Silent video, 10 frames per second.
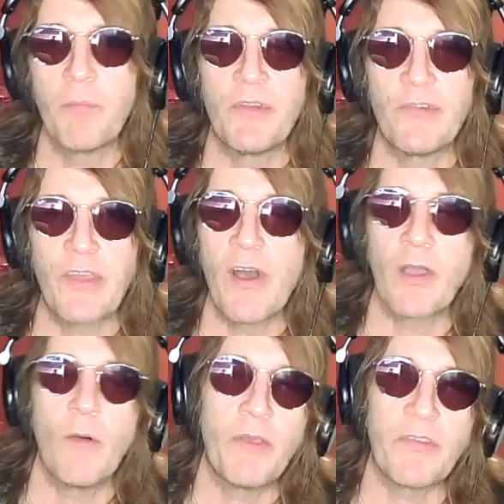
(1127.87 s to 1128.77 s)
But
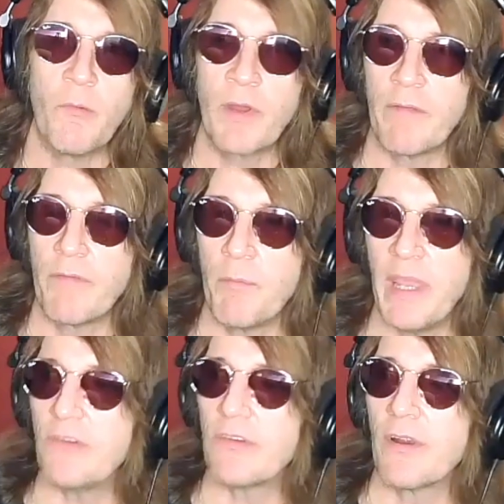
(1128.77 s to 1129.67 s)
Chicago wasn't one of the
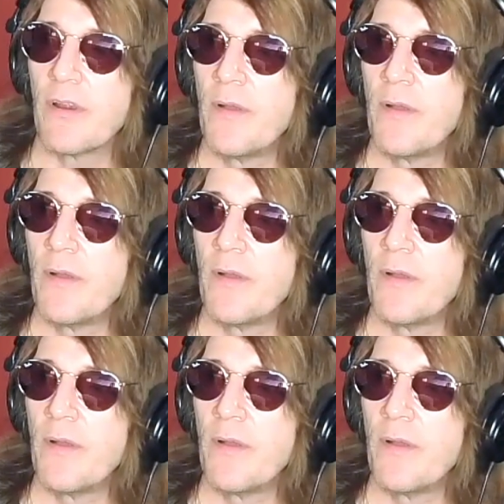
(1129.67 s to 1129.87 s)
major